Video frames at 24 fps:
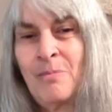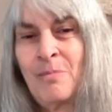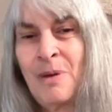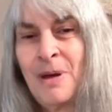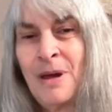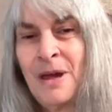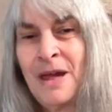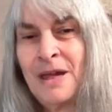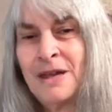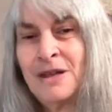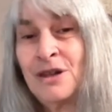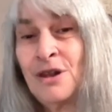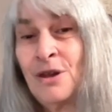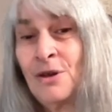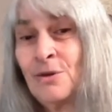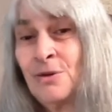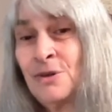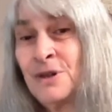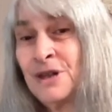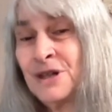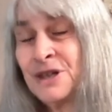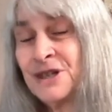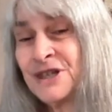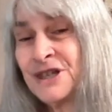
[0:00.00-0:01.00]
by
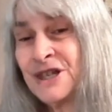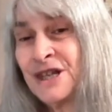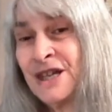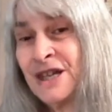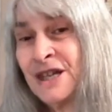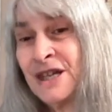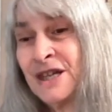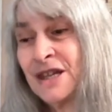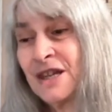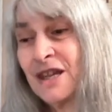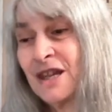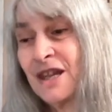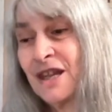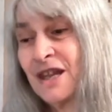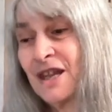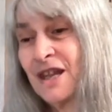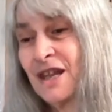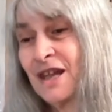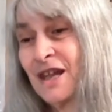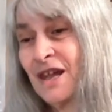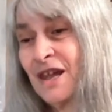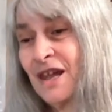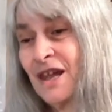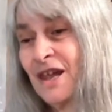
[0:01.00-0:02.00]
noticing
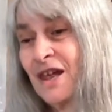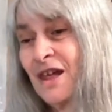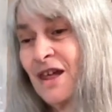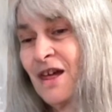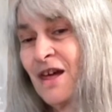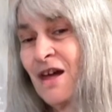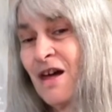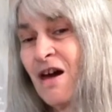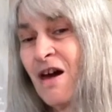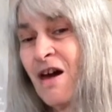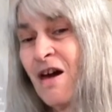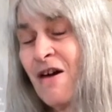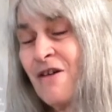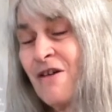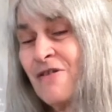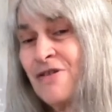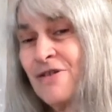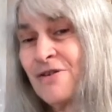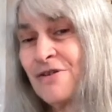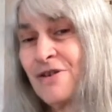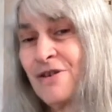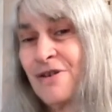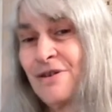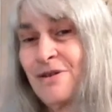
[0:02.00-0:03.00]

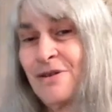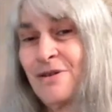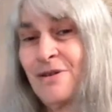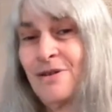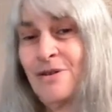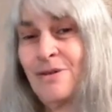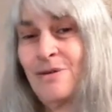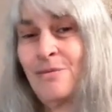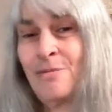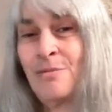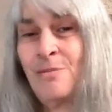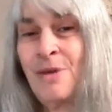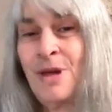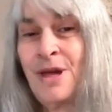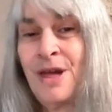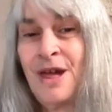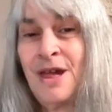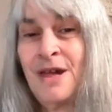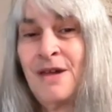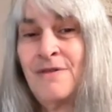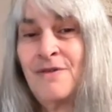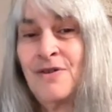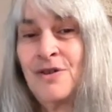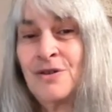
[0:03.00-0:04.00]
other
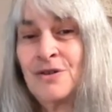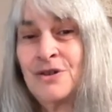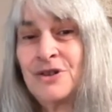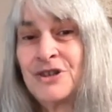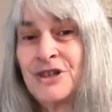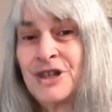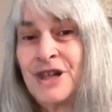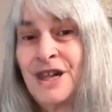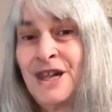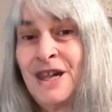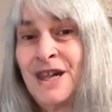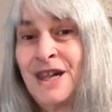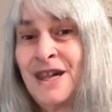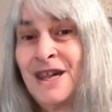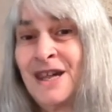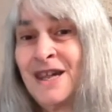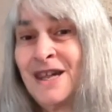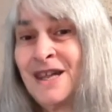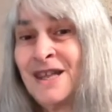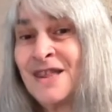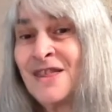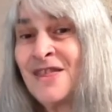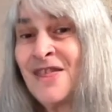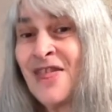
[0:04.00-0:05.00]
behaviors
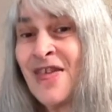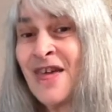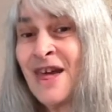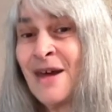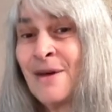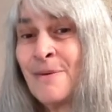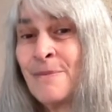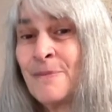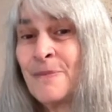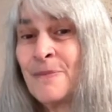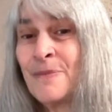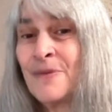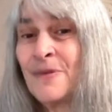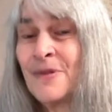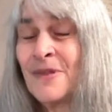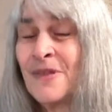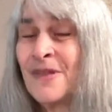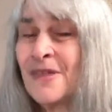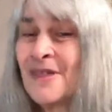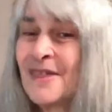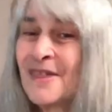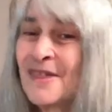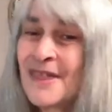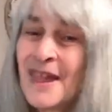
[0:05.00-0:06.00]
in them
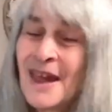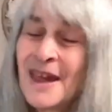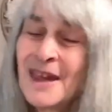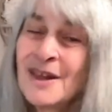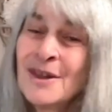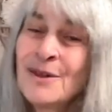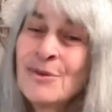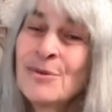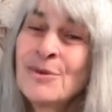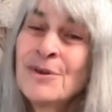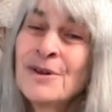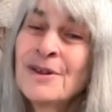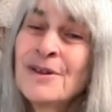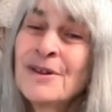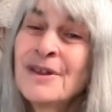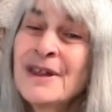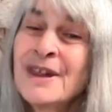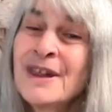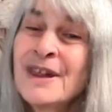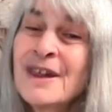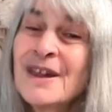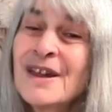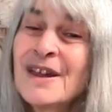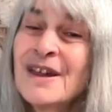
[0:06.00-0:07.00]
that you
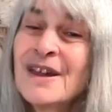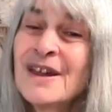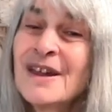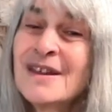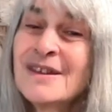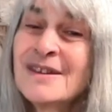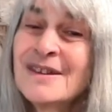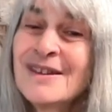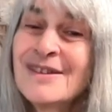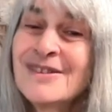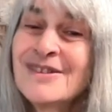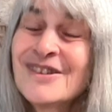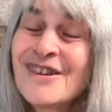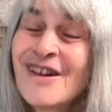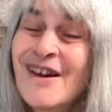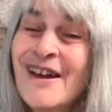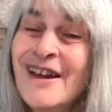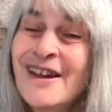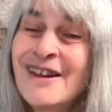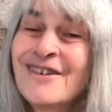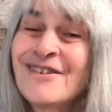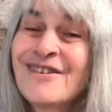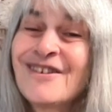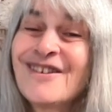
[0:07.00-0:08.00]
really
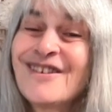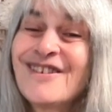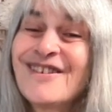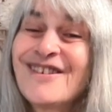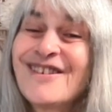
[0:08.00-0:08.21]
desire.